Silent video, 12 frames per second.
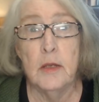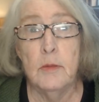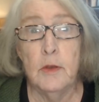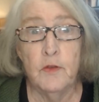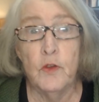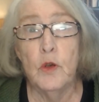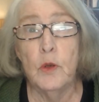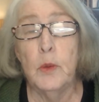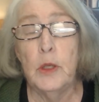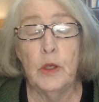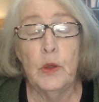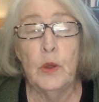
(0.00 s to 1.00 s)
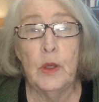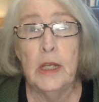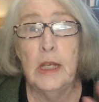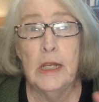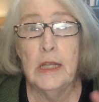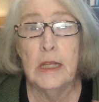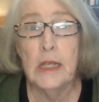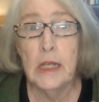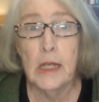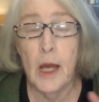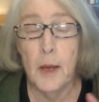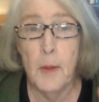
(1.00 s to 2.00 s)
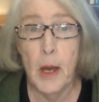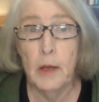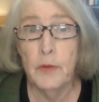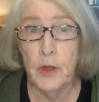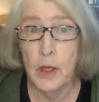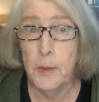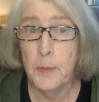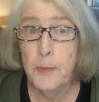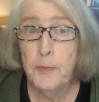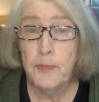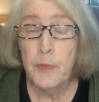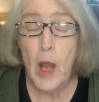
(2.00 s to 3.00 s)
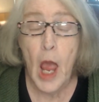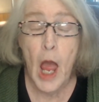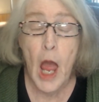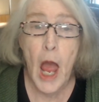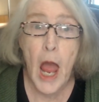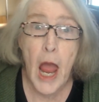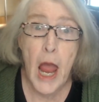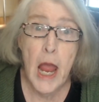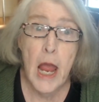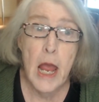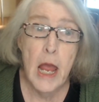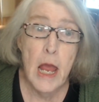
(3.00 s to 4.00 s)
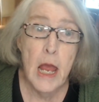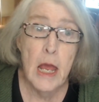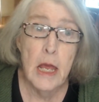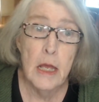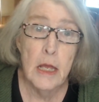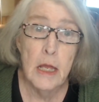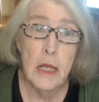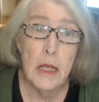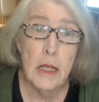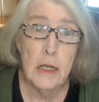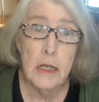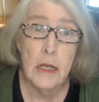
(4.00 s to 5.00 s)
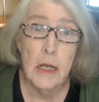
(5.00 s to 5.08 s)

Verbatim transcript: before we learn anything about them, and